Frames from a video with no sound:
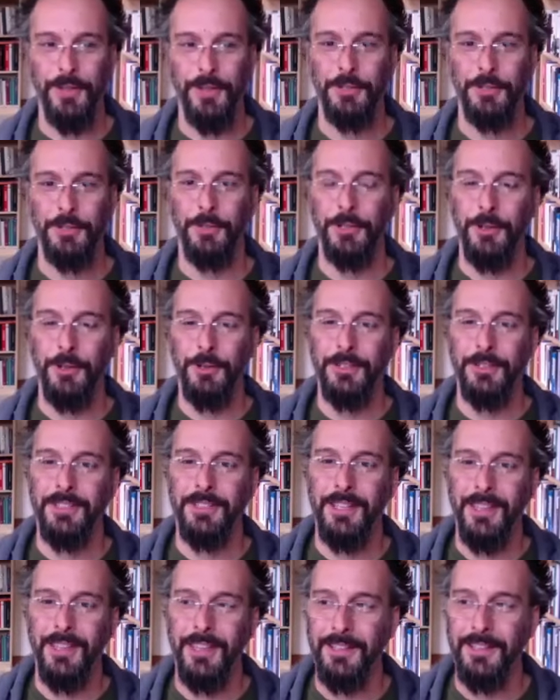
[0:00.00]
But notice that,
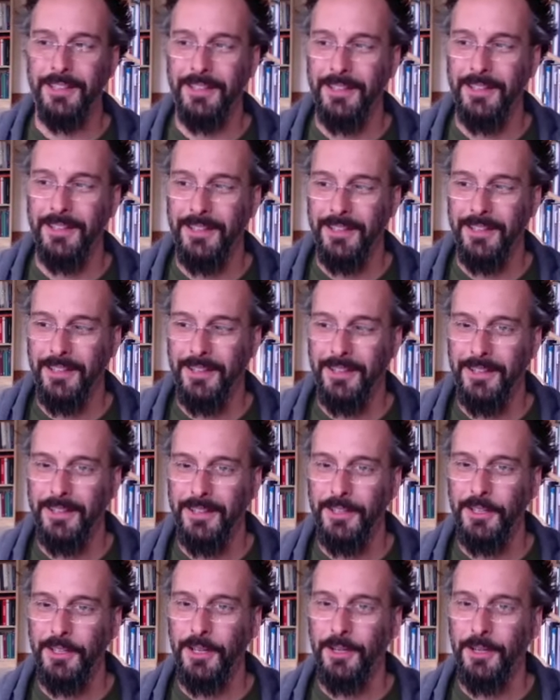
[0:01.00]
like,
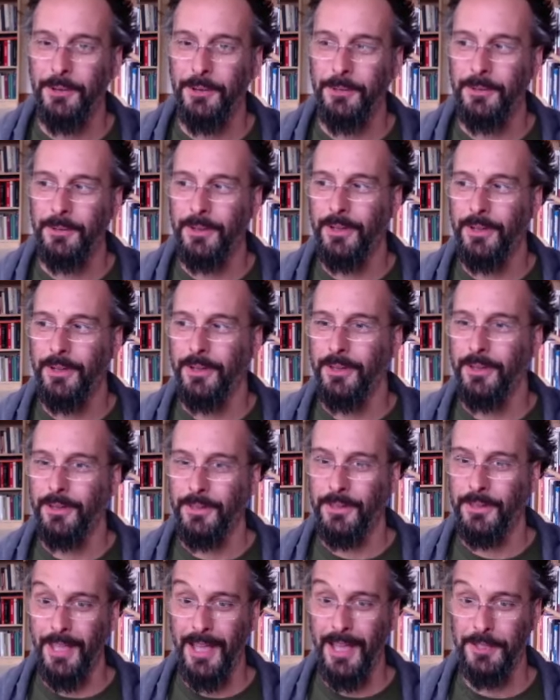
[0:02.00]
the
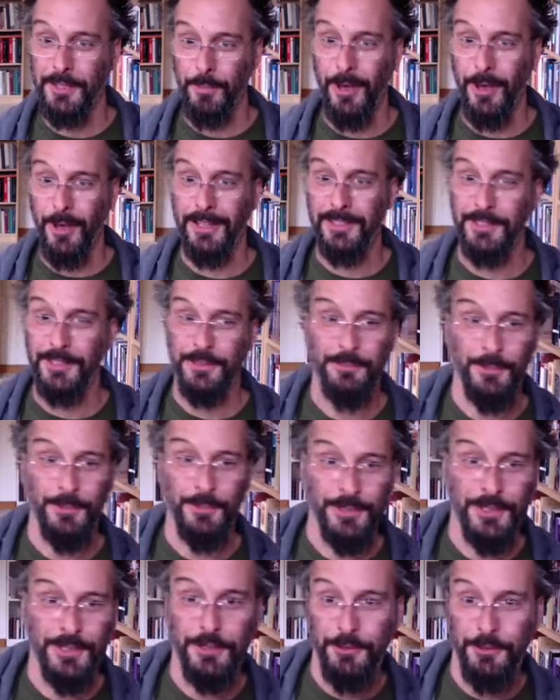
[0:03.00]
Xbox is
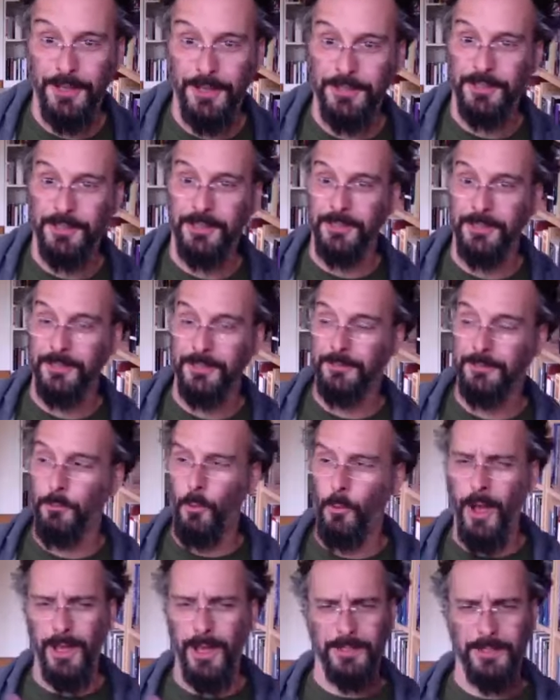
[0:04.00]
what's interesting.
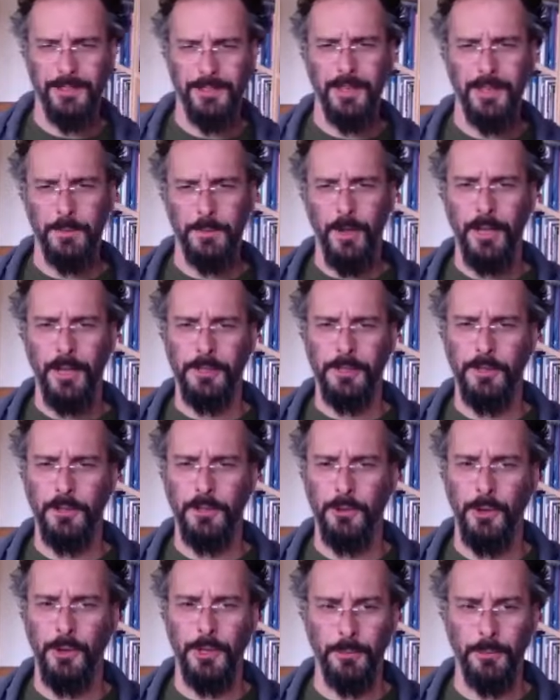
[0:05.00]
Why is the Xbox
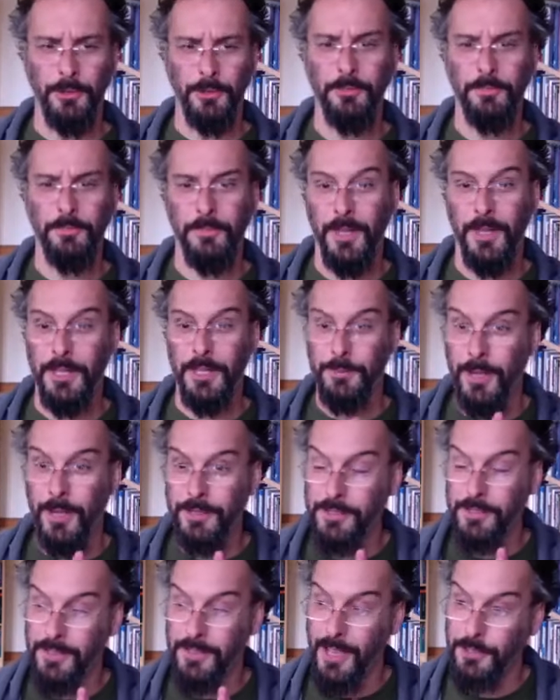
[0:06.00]
enjoyable? The Xbox
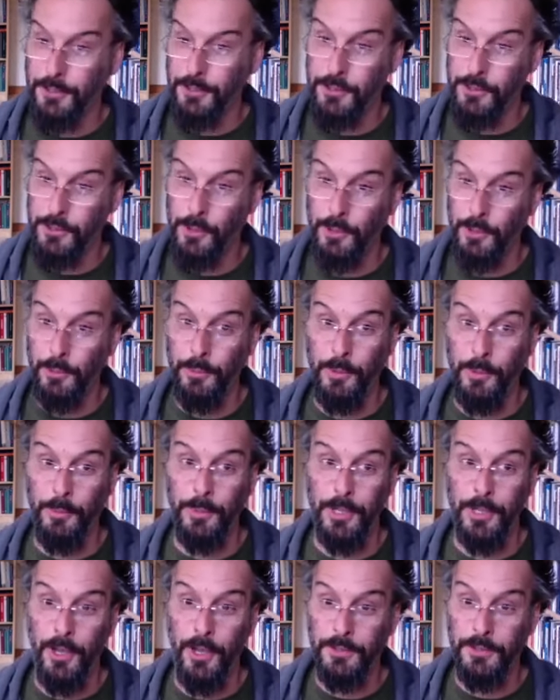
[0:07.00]
is actually enjoyable
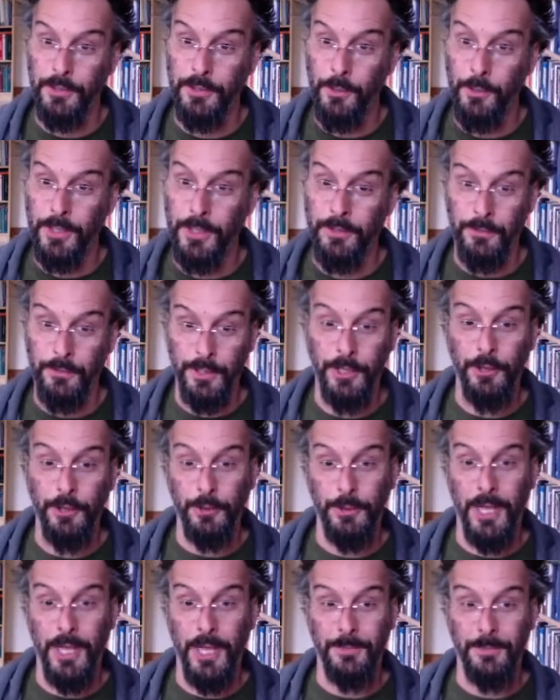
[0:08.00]
because of the way the
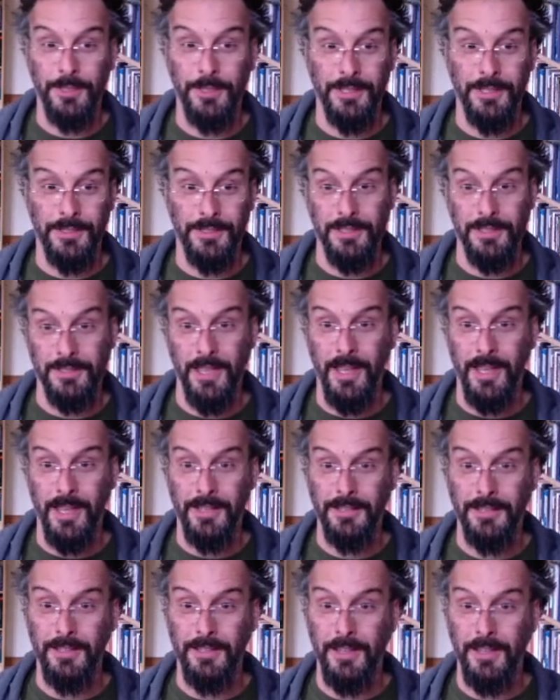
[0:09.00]
video game is
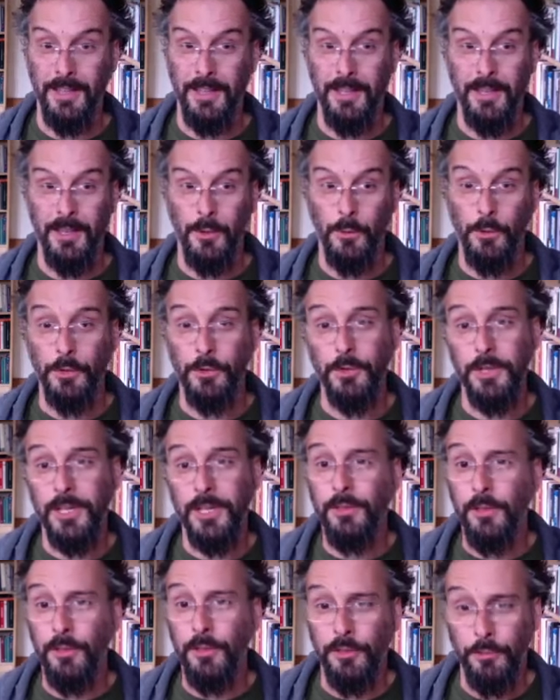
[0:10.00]
designed, where you
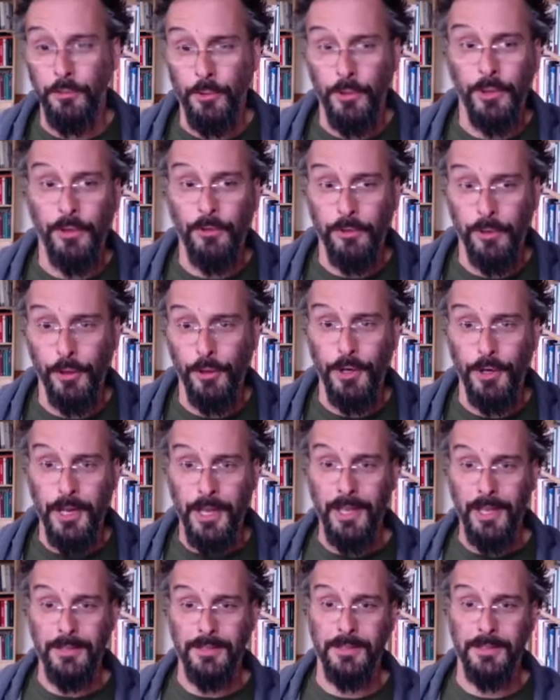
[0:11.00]
get the thrill of
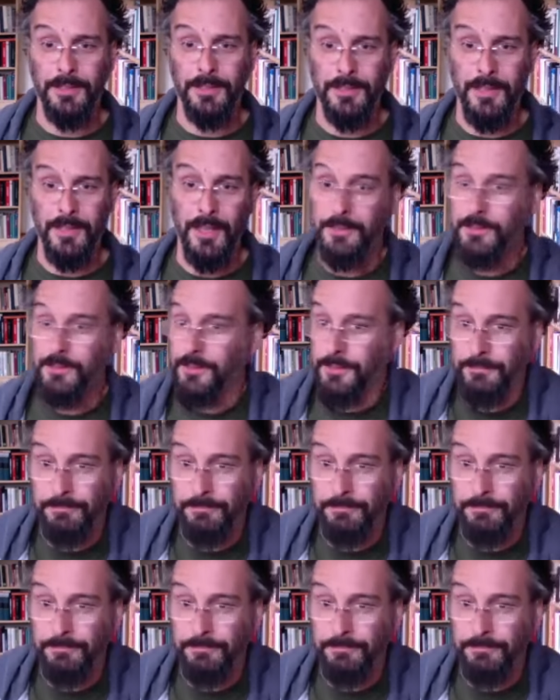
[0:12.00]
learning and success.